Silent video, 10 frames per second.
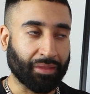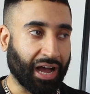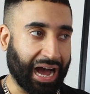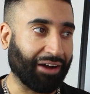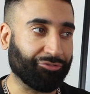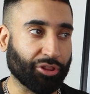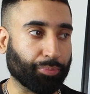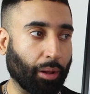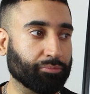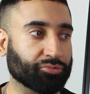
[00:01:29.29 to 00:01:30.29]
half of the
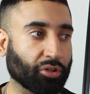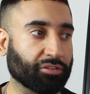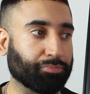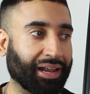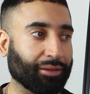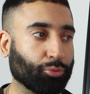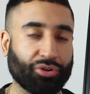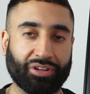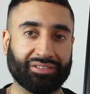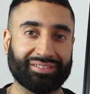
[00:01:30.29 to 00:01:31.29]
problems on this planet
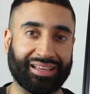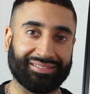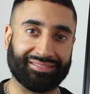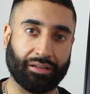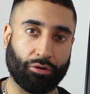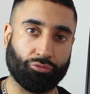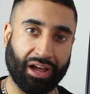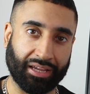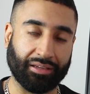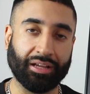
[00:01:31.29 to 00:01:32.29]
wouldn't exist,
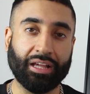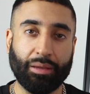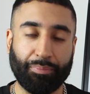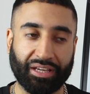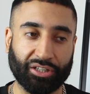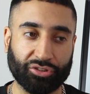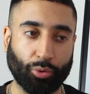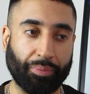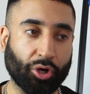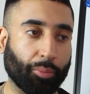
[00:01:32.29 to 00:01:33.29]
right? Because
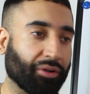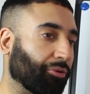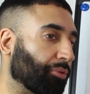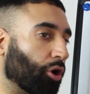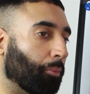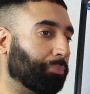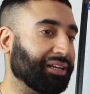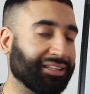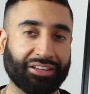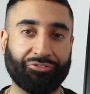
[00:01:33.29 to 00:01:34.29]
we'd be coming from a
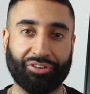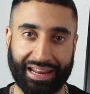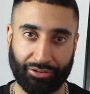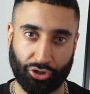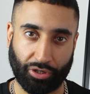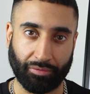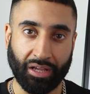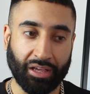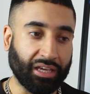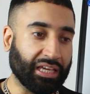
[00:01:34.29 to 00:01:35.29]
completely different energy.
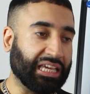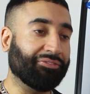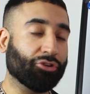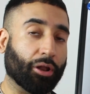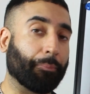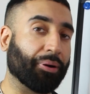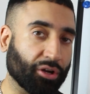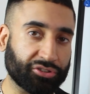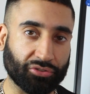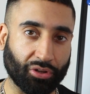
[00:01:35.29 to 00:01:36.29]
Even on a
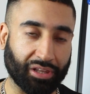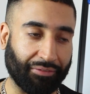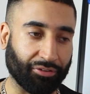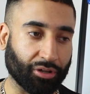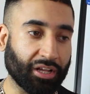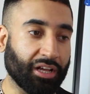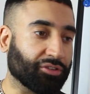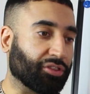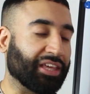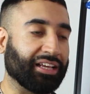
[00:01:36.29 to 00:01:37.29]
personal level,
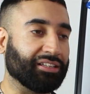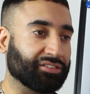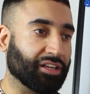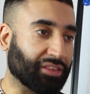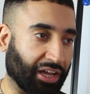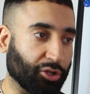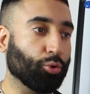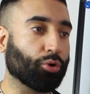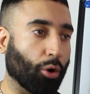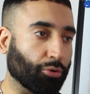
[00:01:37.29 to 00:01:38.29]
the things that you
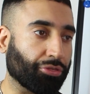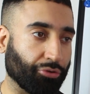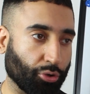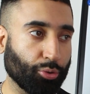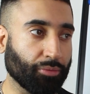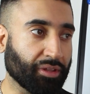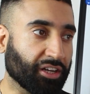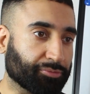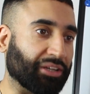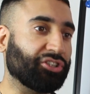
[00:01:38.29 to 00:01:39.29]
go through,
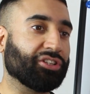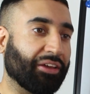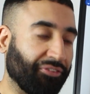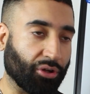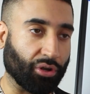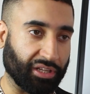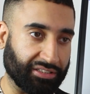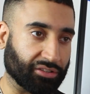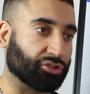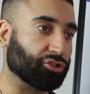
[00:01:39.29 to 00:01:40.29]
especially difficulties and